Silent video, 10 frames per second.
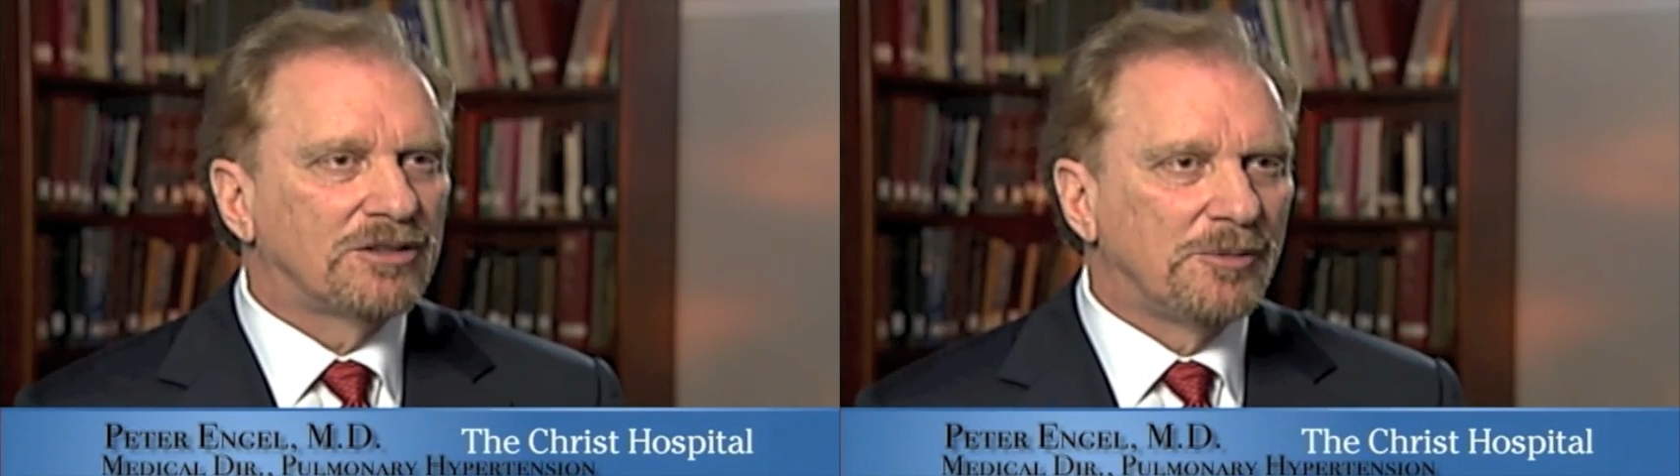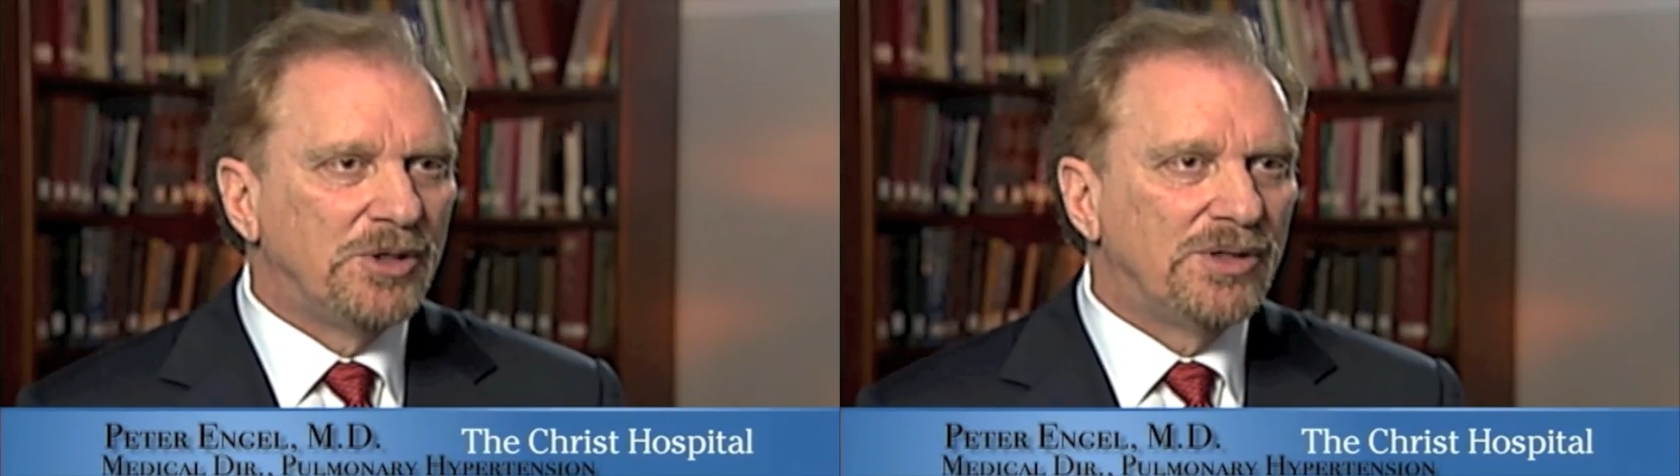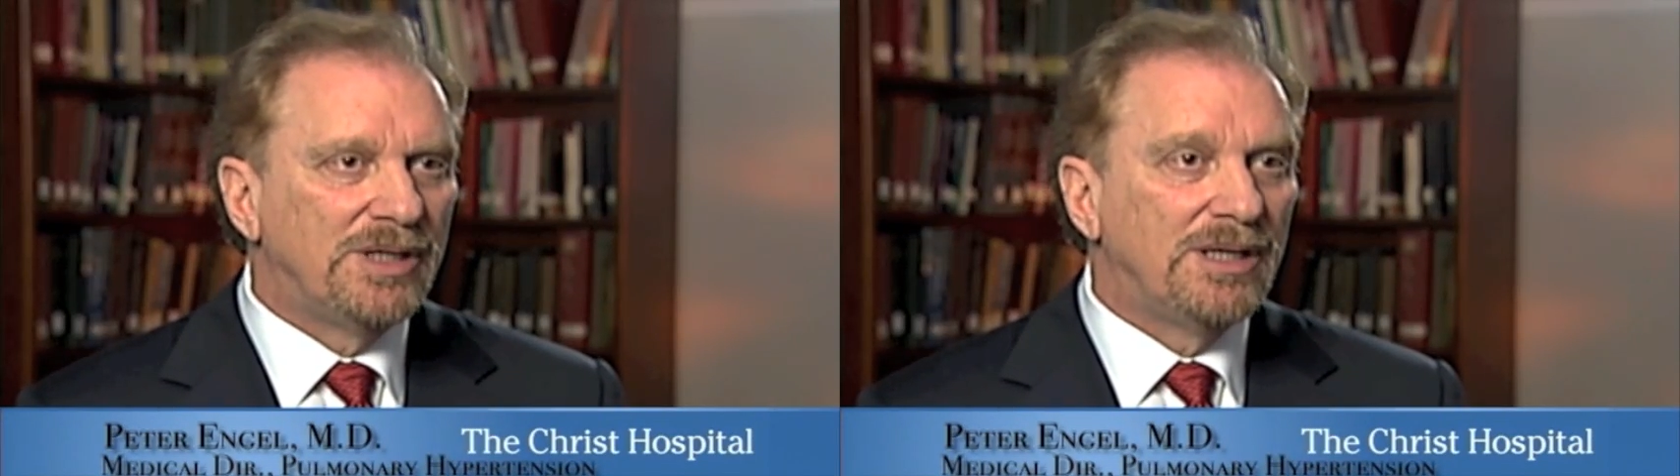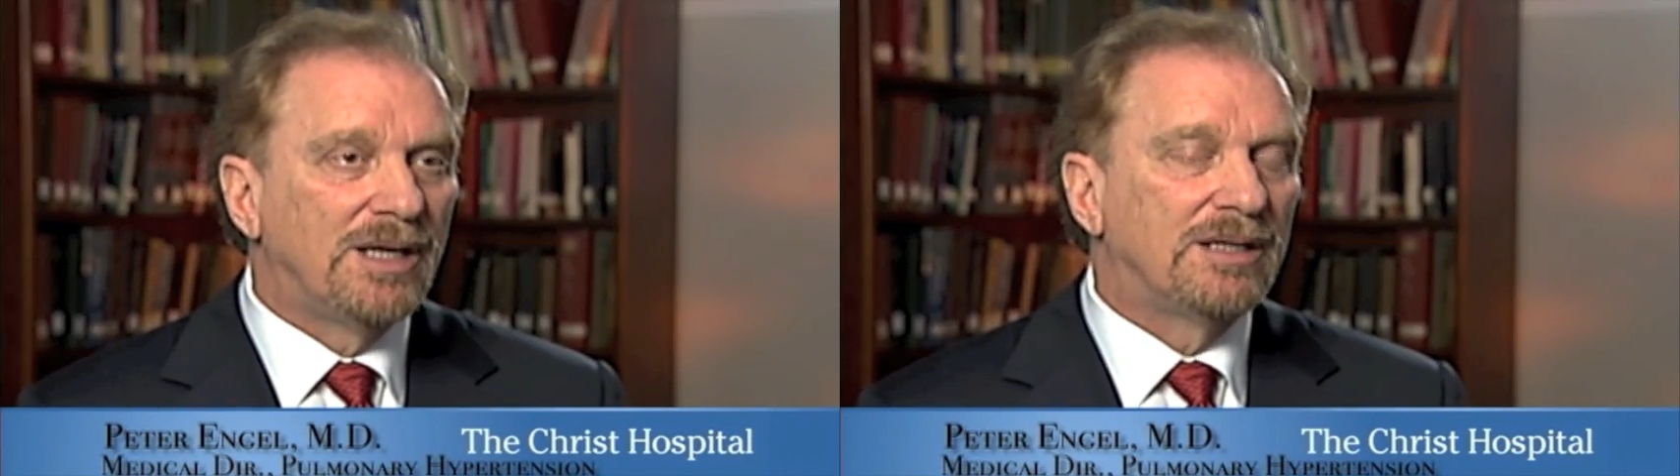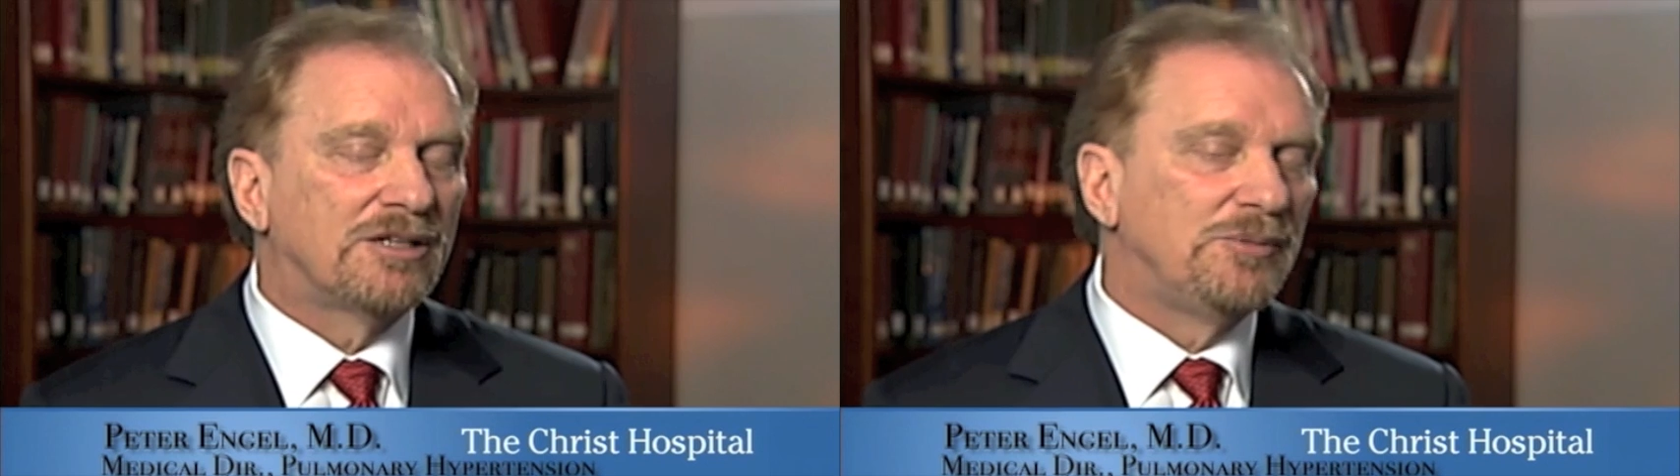community
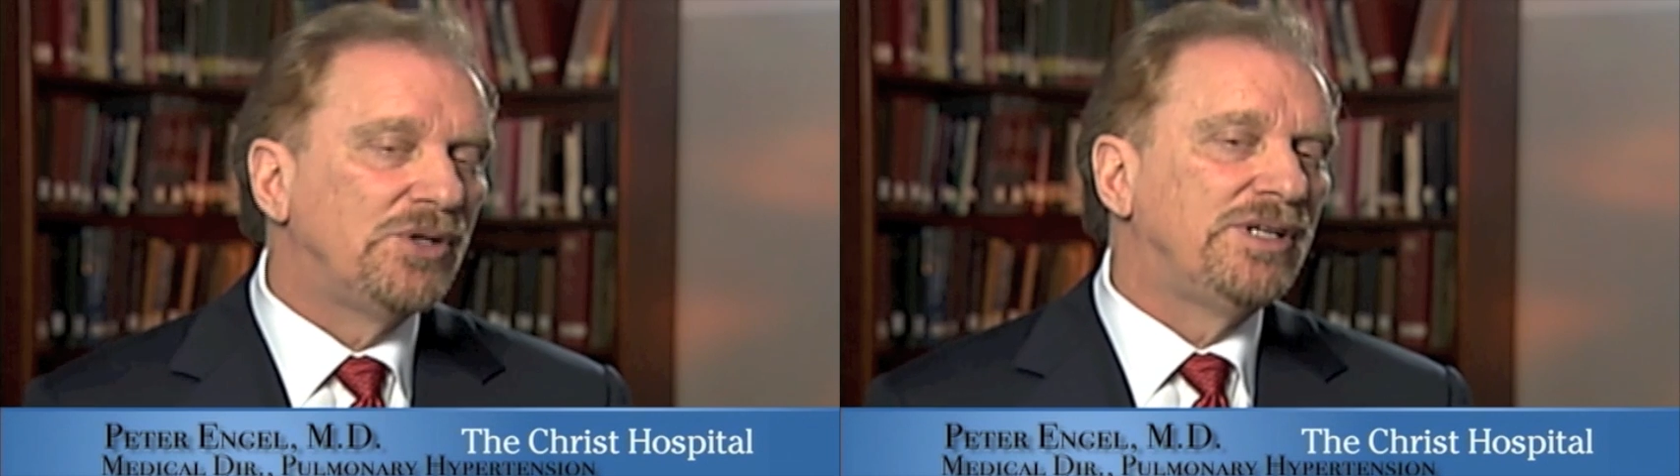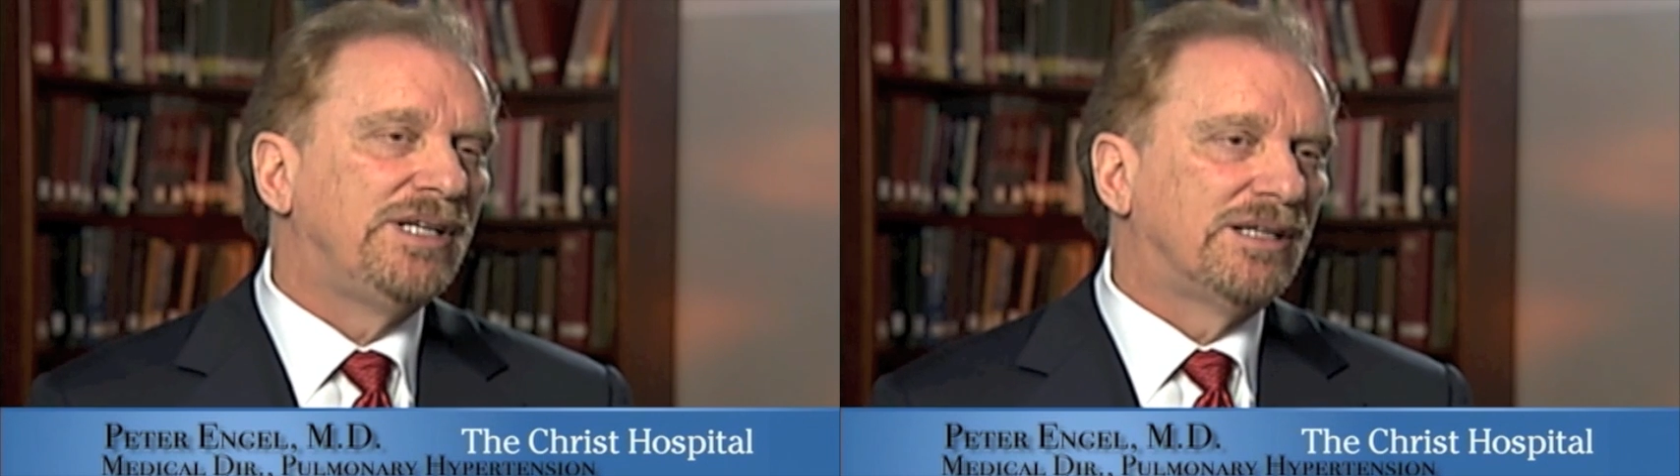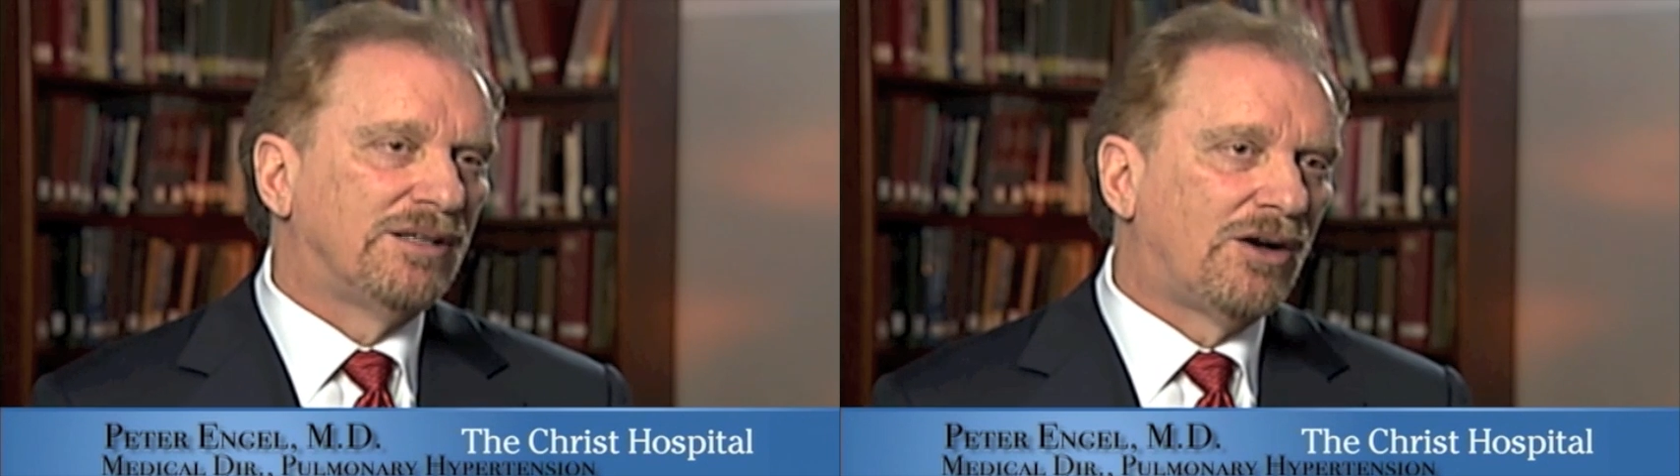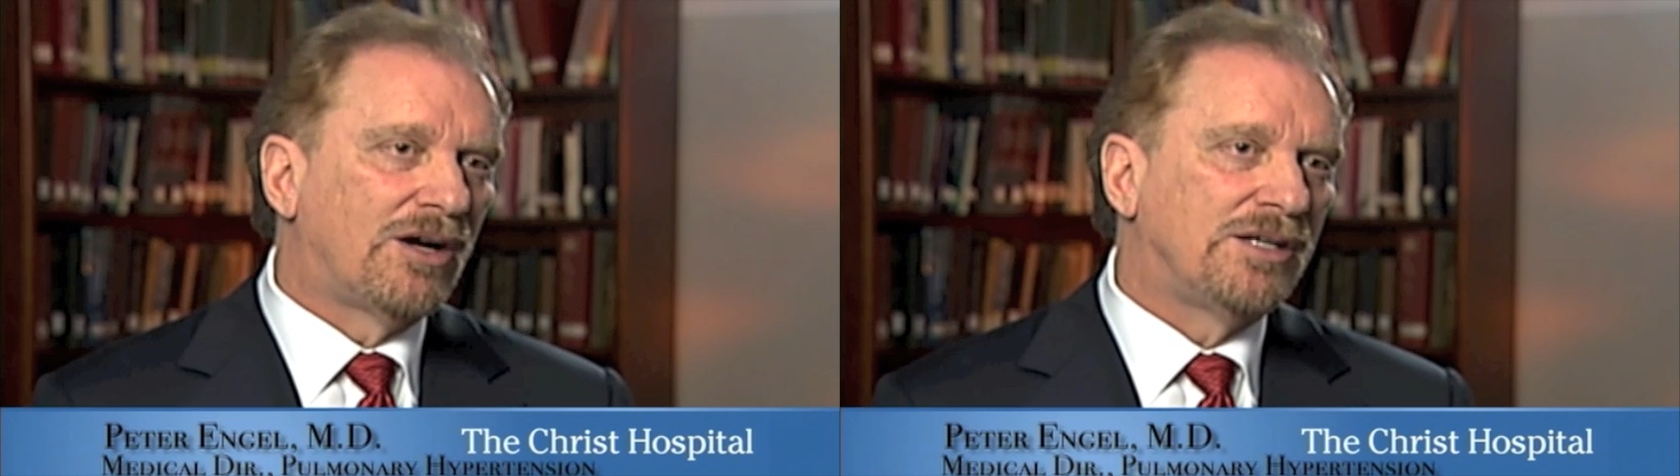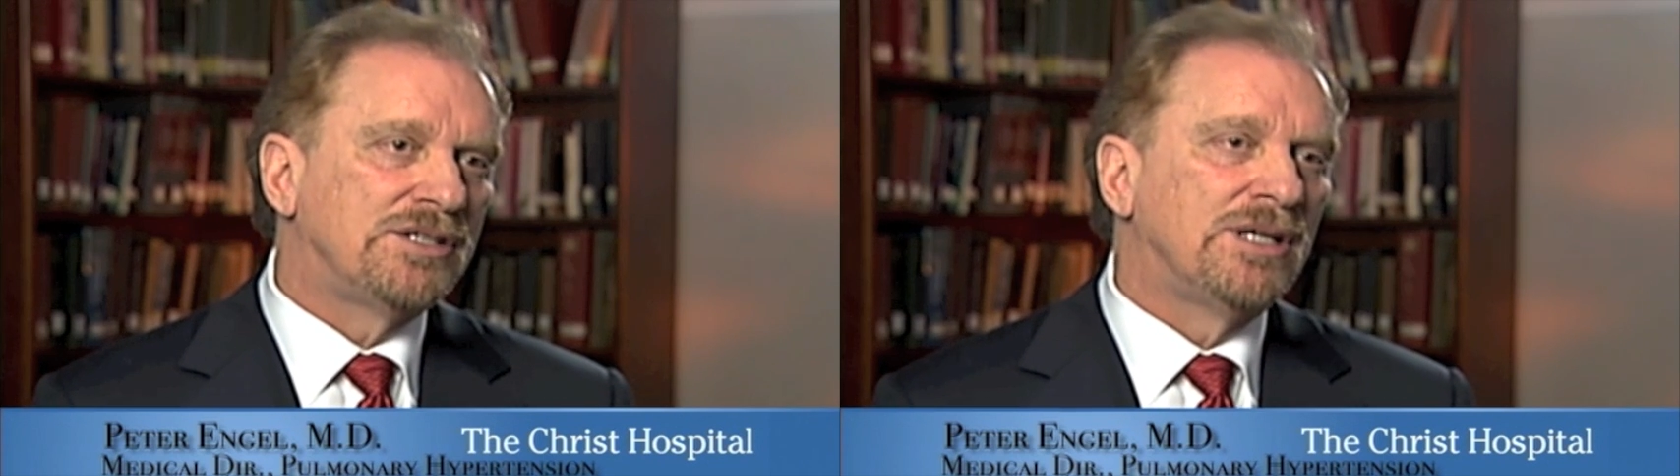and the community at
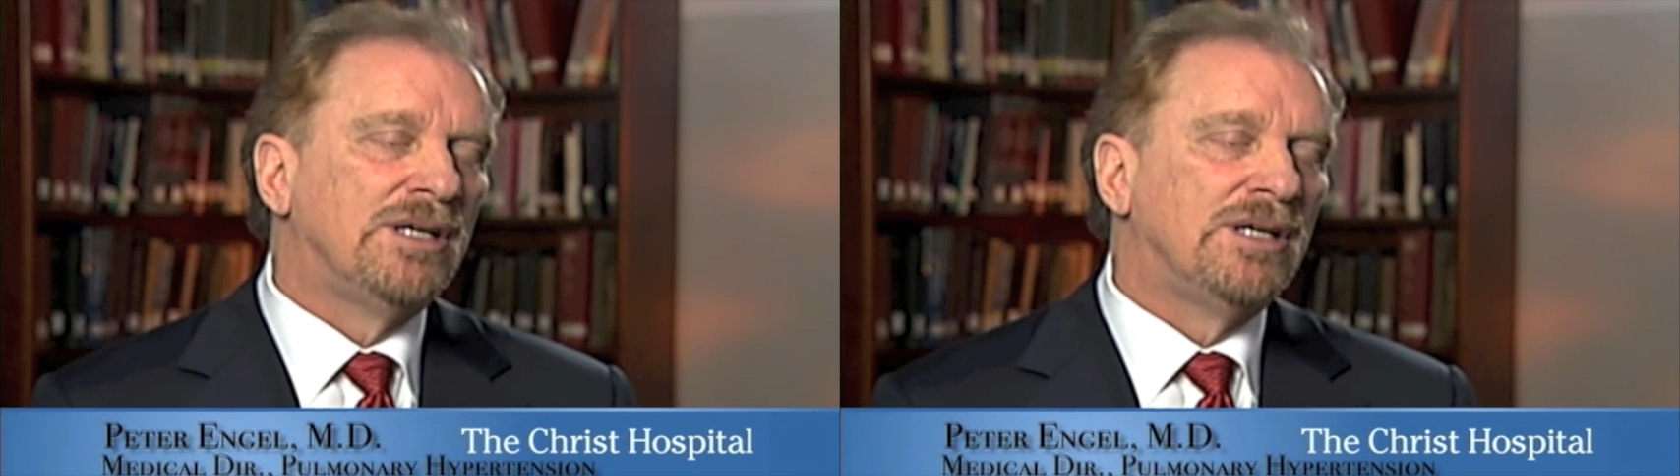large